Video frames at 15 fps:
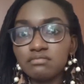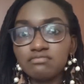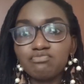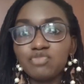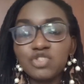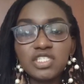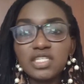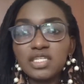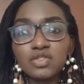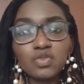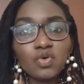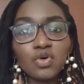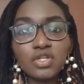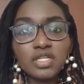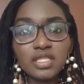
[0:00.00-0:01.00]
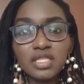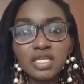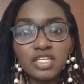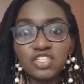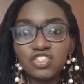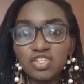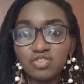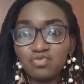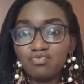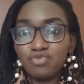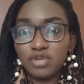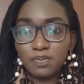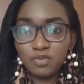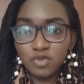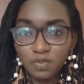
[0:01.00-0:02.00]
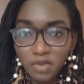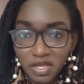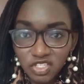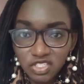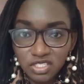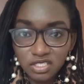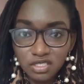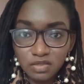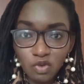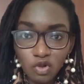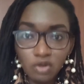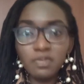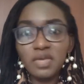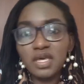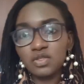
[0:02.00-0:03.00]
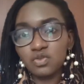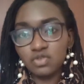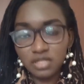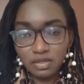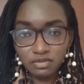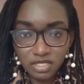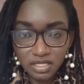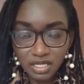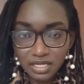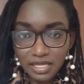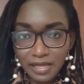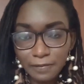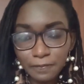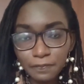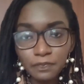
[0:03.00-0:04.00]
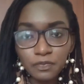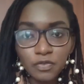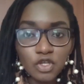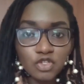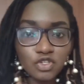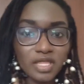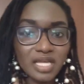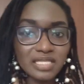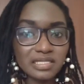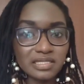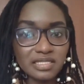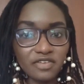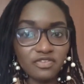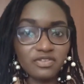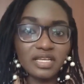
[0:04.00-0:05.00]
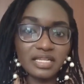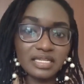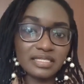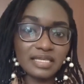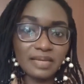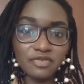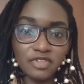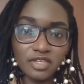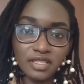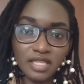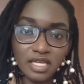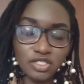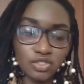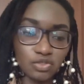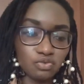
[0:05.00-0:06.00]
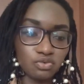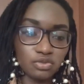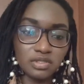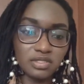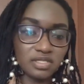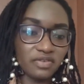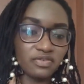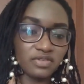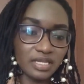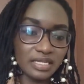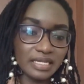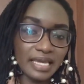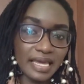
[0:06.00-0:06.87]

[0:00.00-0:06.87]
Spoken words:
putting it on and then it just rips by just a small bend or something like that. So that's definitely something that you would definitely